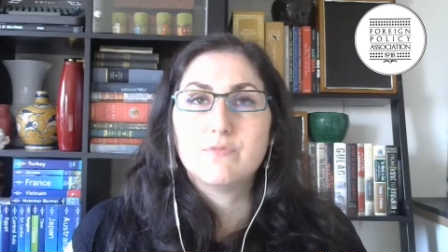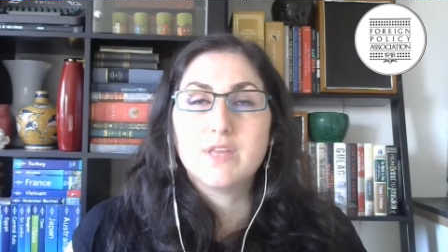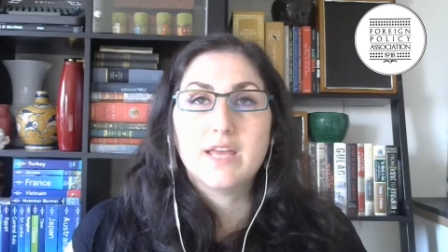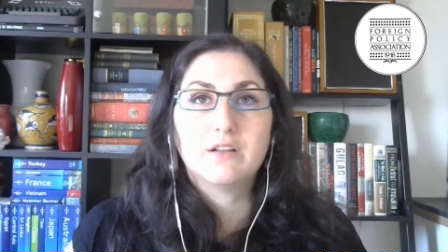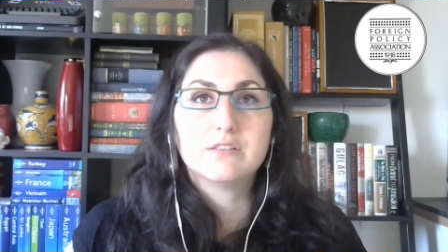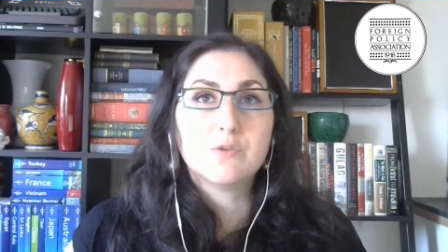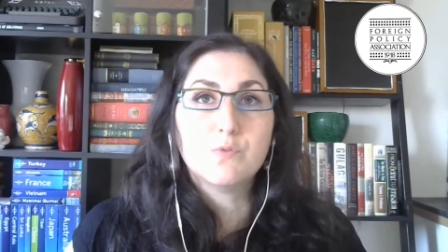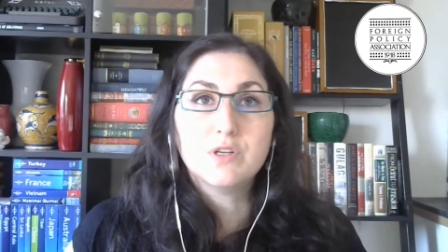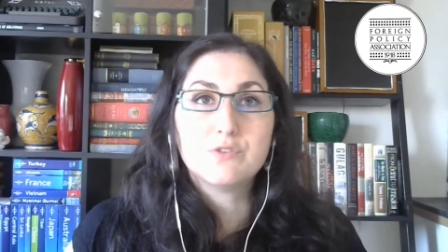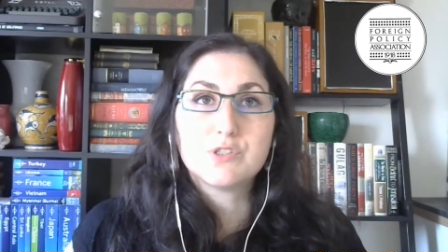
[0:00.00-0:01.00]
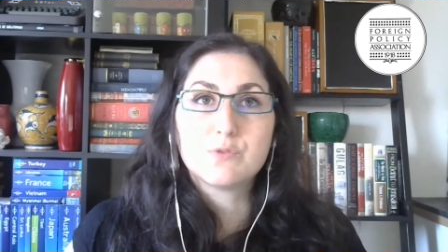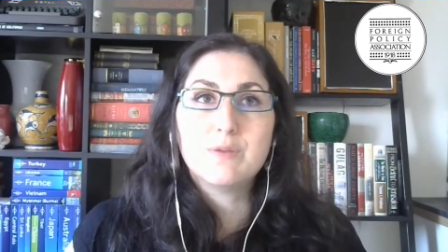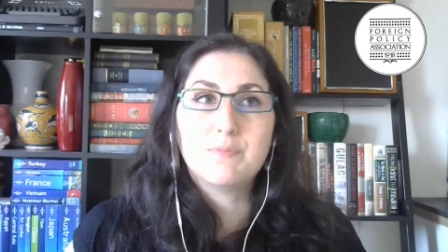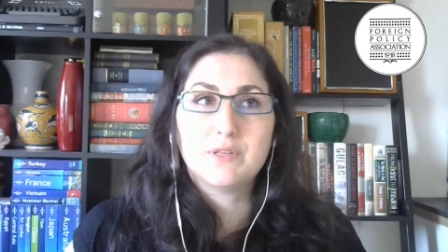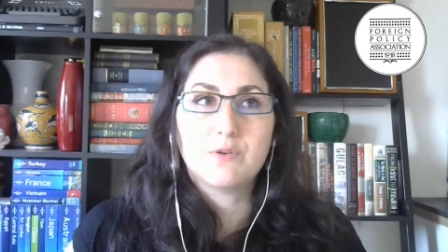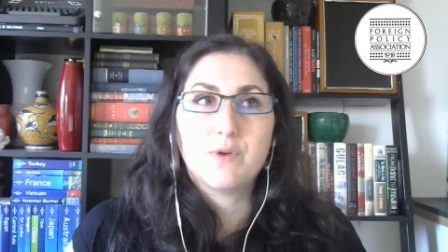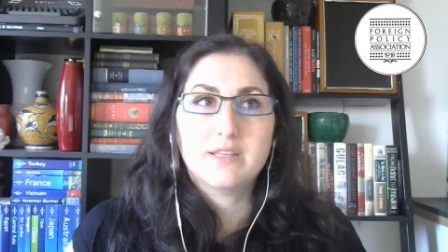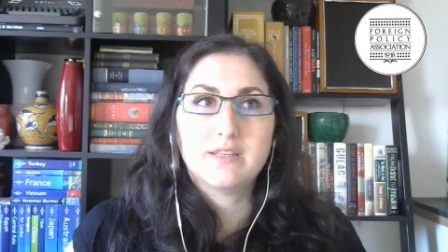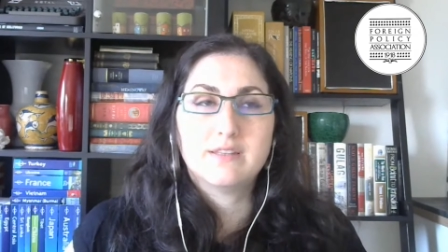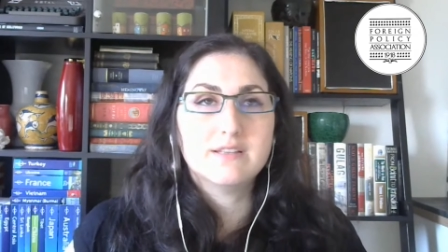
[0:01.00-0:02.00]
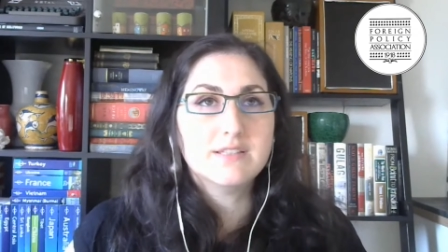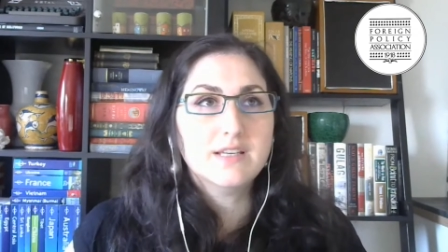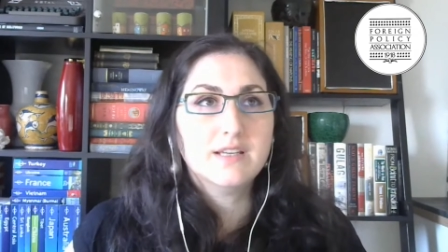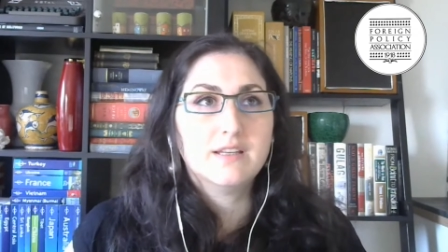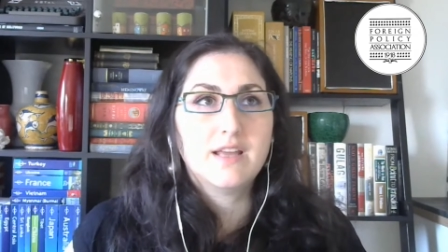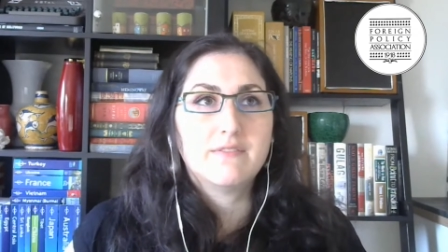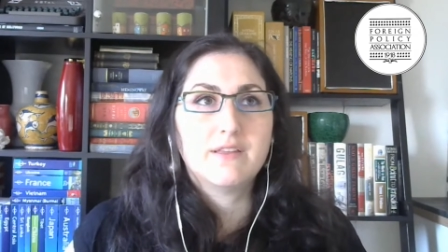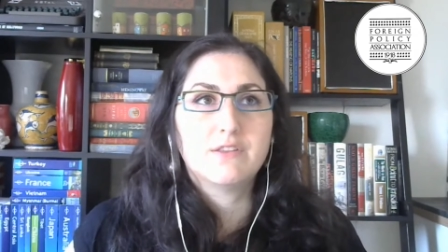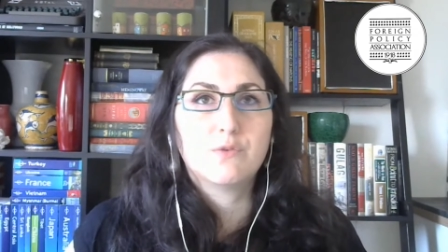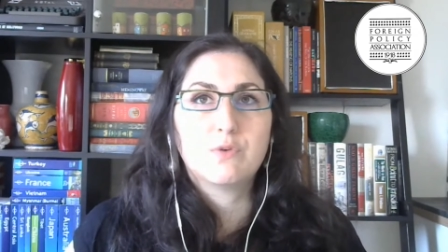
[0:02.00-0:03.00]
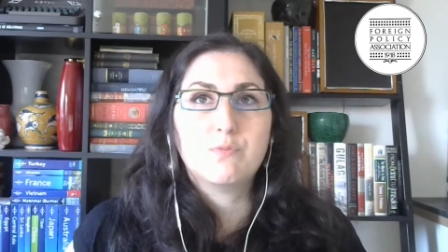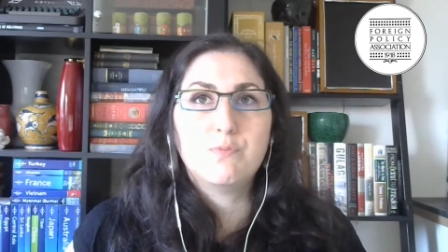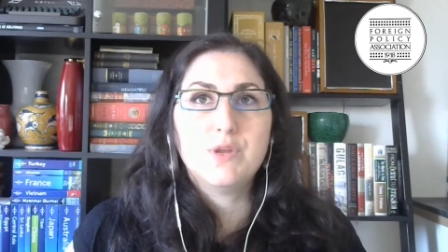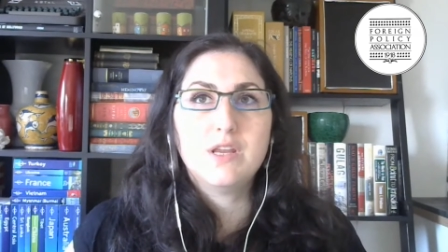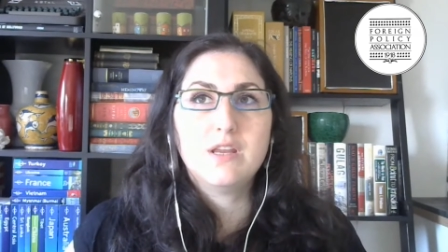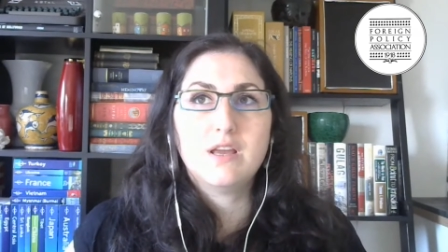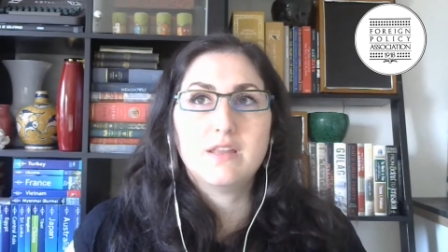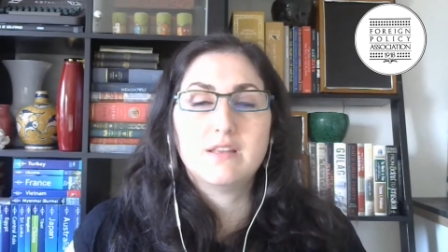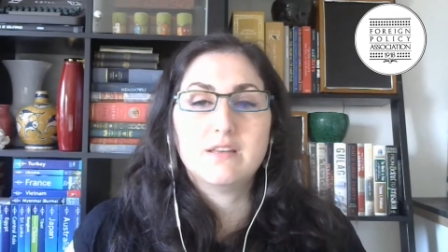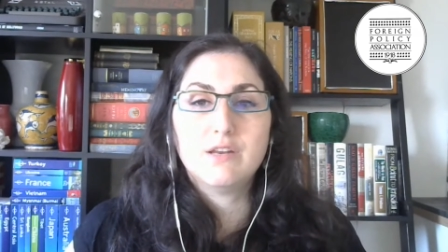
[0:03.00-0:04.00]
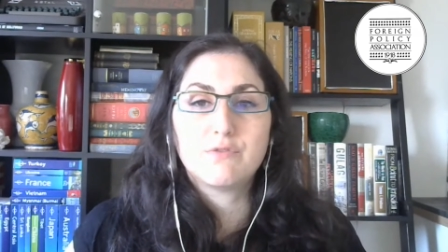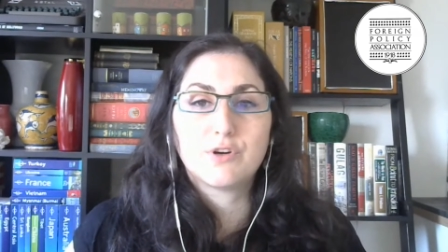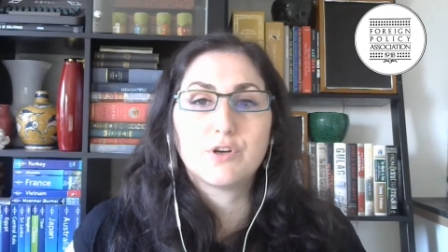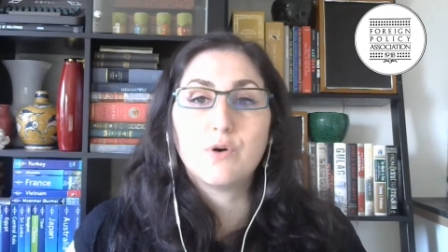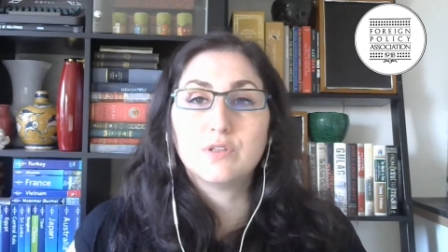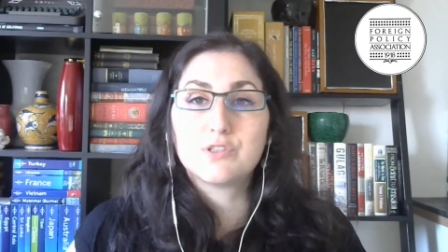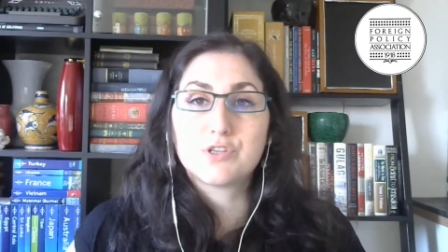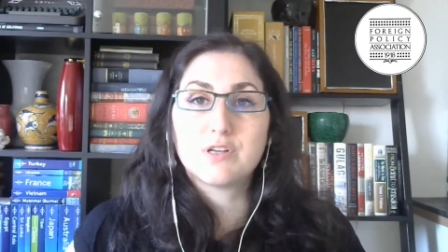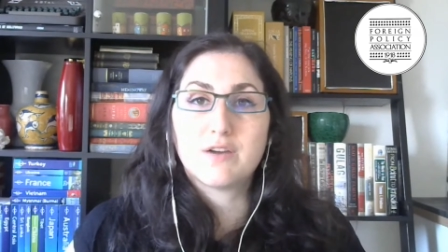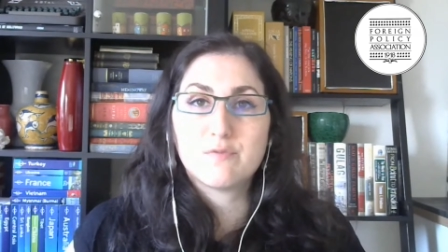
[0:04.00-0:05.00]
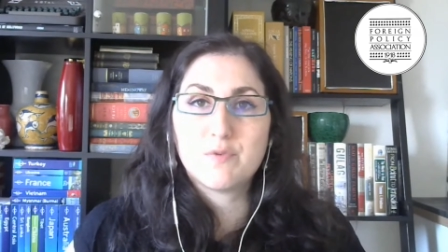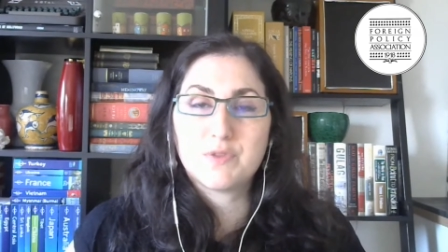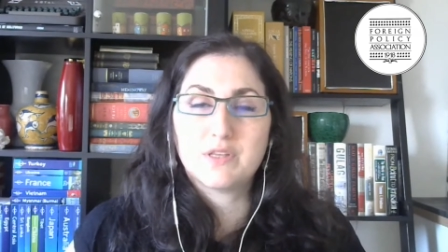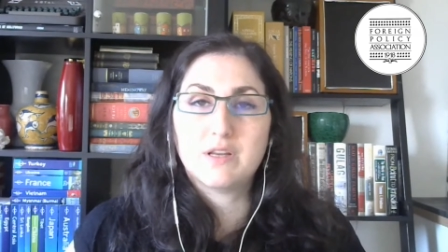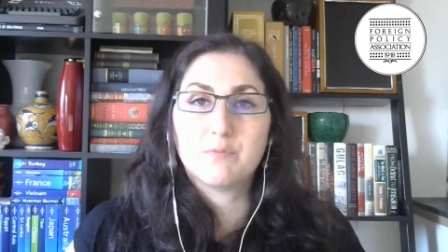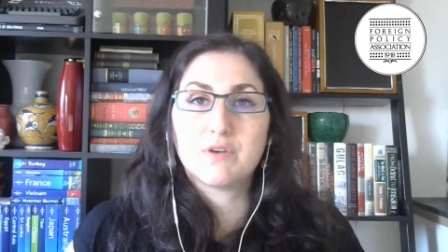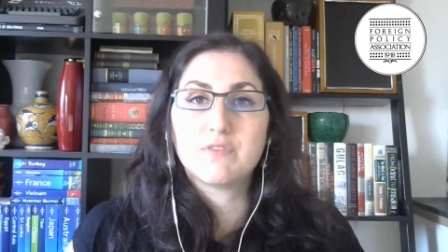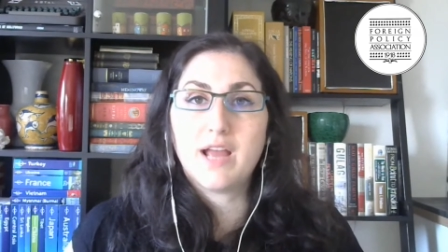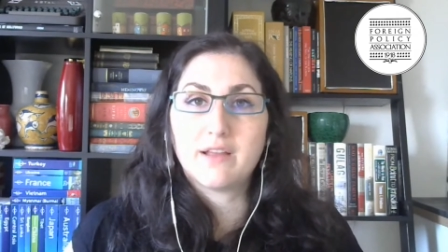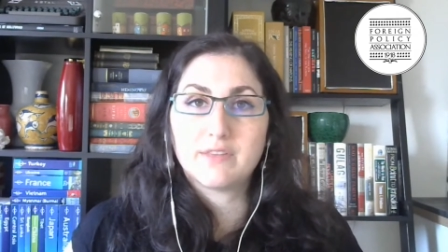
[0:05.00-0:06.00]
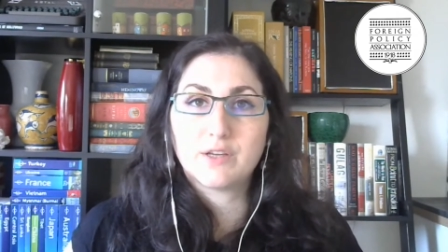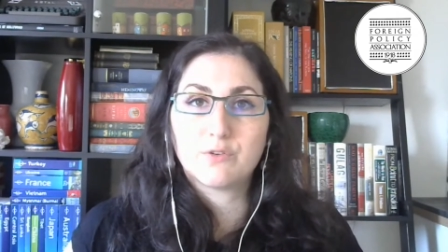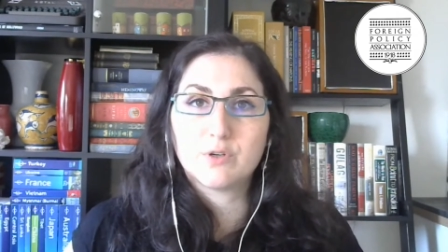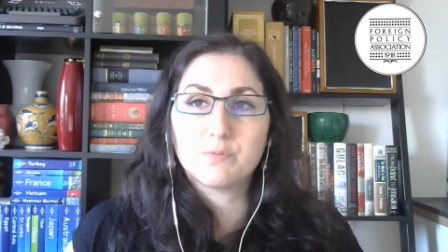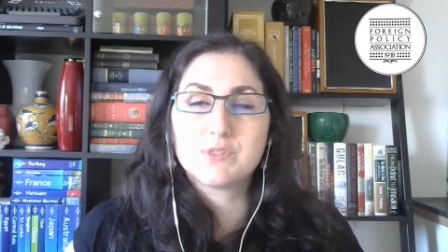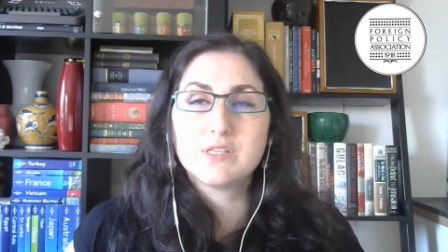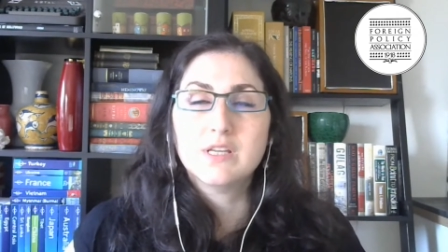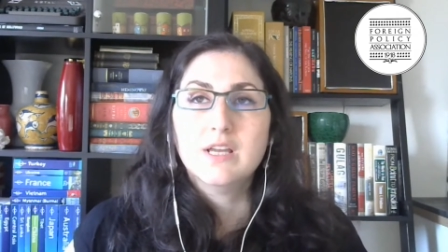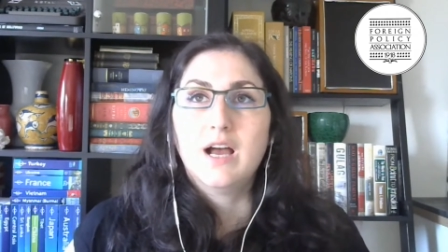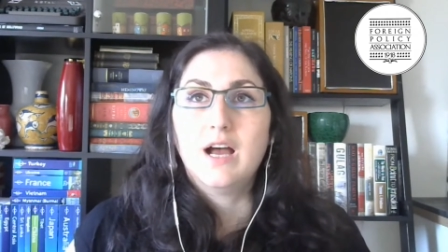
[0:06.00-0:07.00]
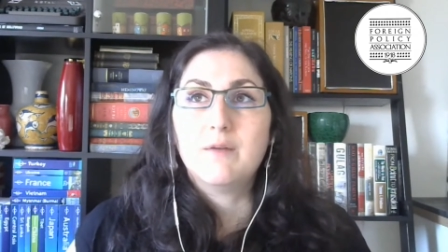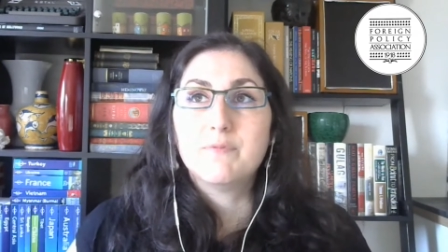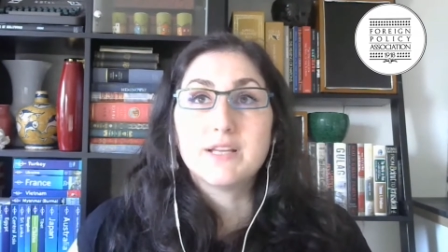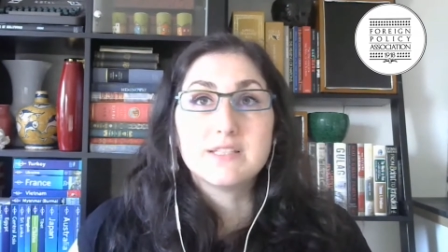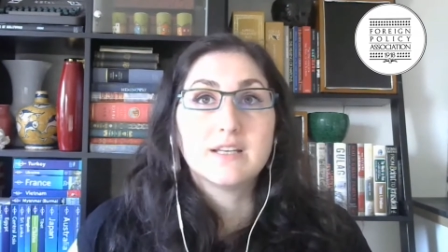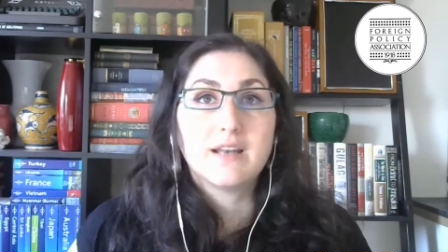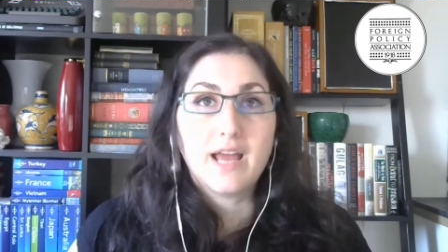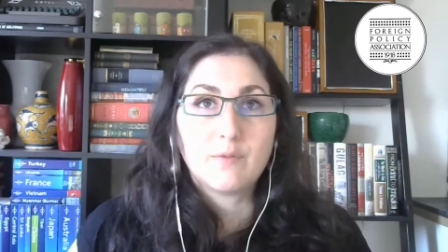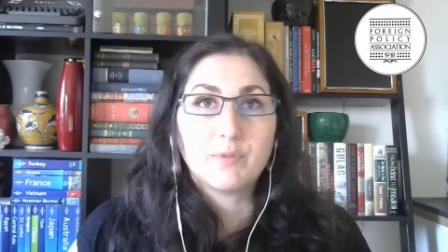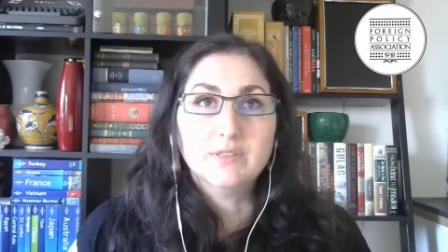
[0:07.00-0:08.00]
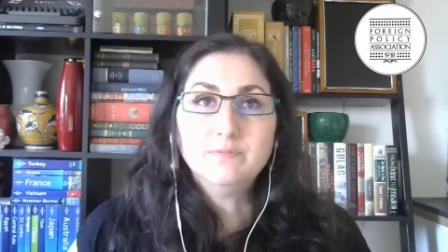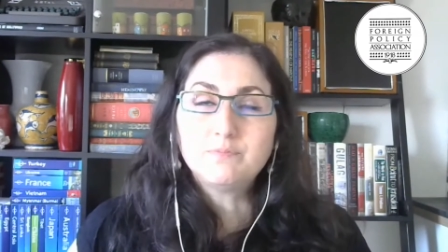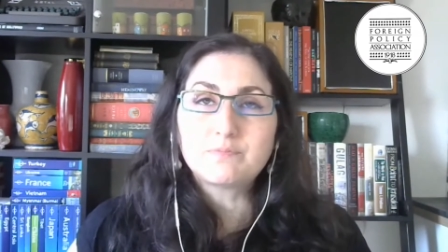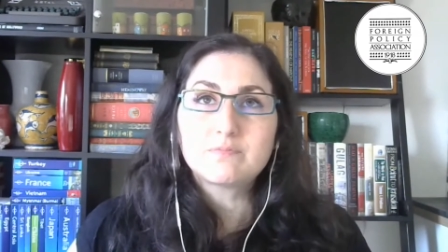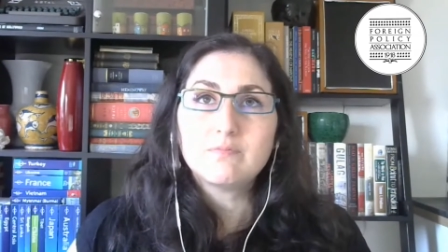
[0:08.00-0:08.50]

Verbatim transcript: the NLD wouldn't sweep in the way that they did, and that there would be the need for a coalition government with a number of the ethnic groups. Um, that didn't happen